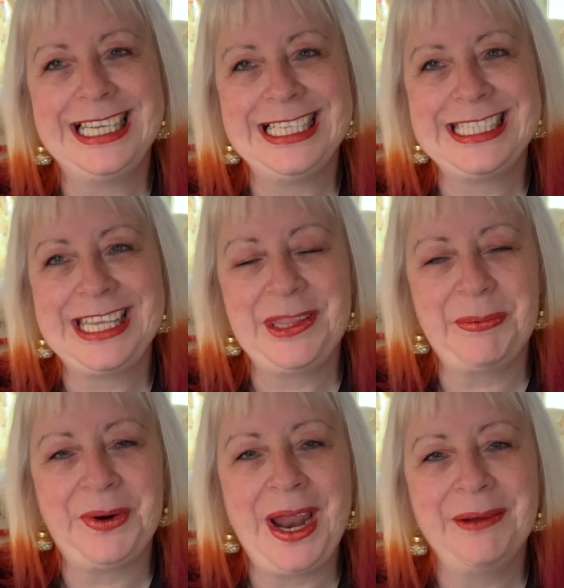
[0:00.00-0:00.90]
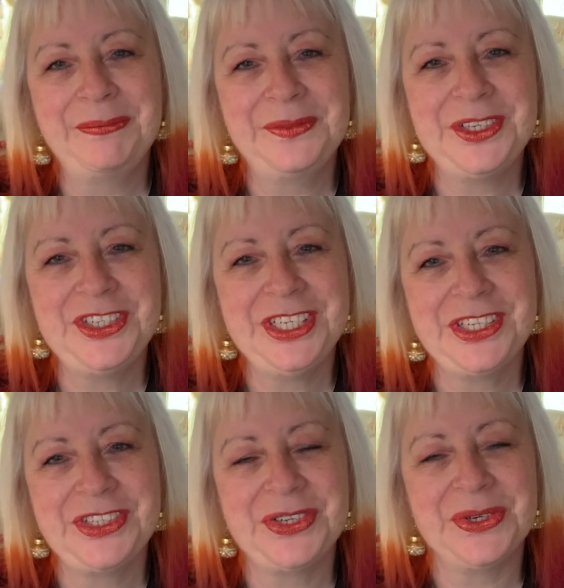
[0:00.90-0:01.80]
let's say the prayer that
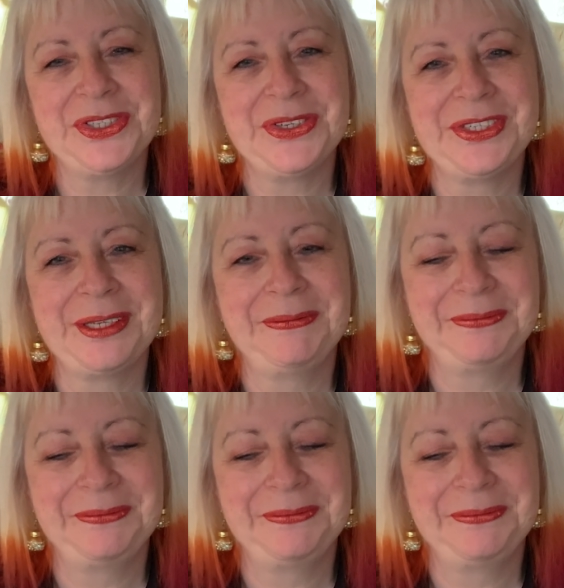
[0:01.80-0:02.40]
Jesus taught us.